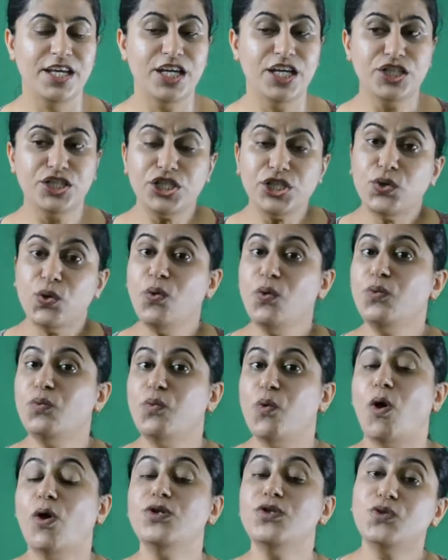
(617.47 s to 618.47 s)
She don't
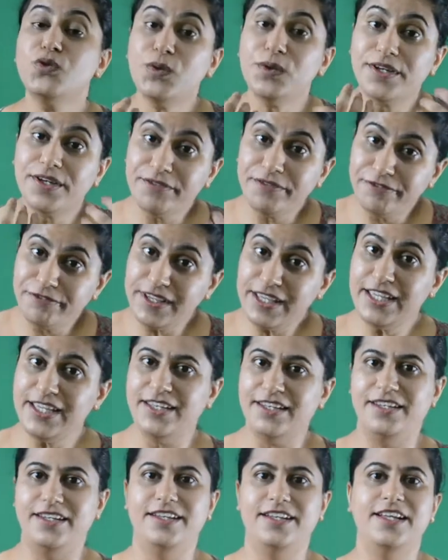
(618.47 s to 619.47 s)
want to
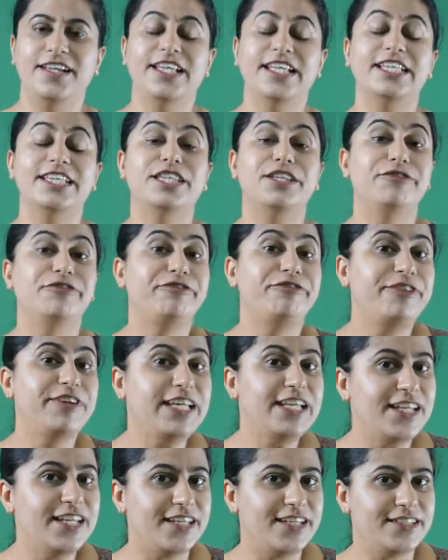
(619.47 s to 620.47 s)
reveal the
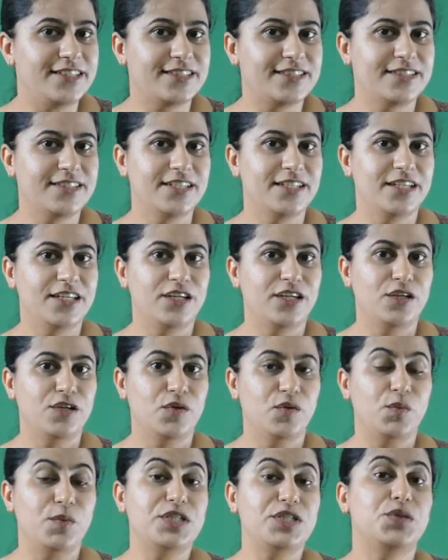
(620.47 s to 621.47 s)
feelings
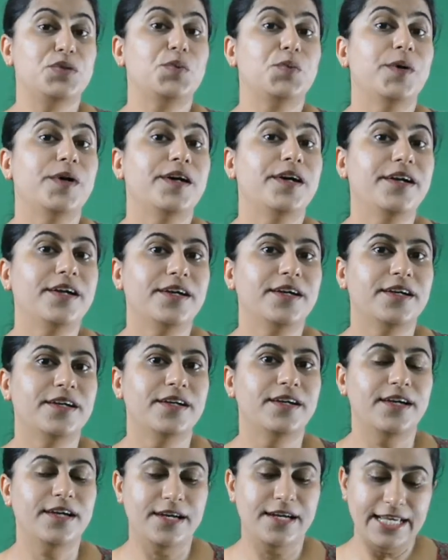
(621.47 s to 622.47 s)
which were
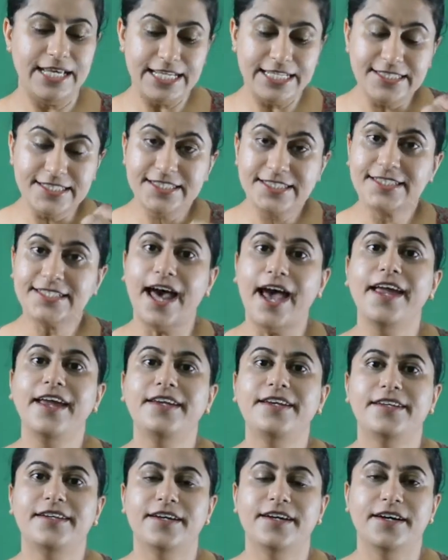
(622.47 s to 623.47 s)

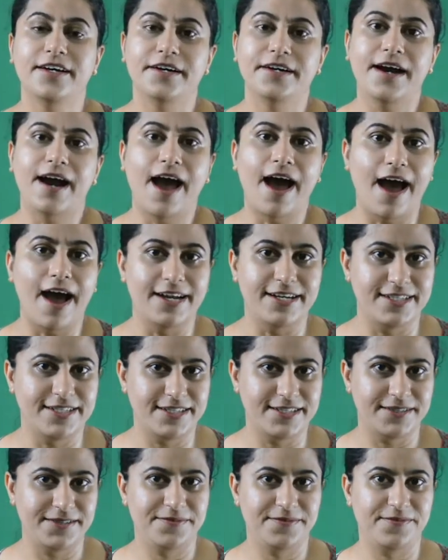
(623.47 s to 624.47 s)
inside her
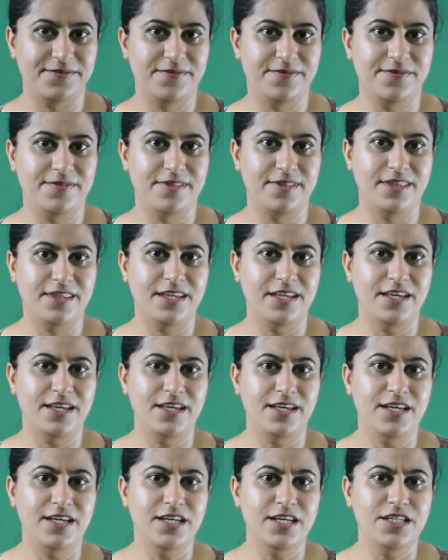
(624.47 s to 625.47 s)
heart.
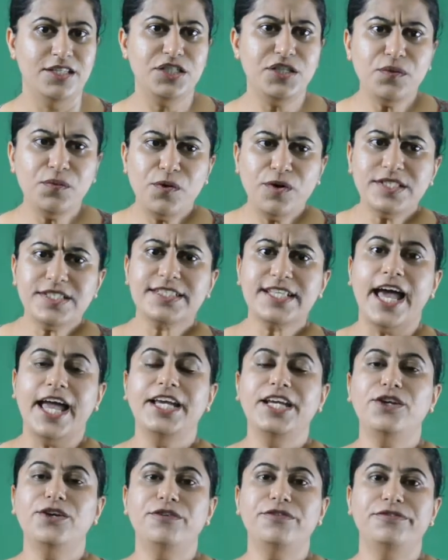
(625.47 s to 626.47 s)
She was
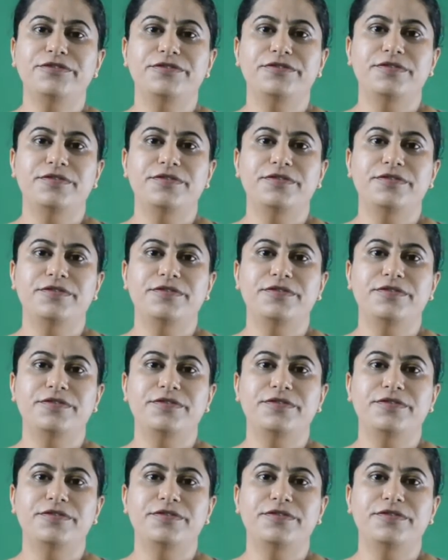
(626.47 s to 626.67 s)
kind of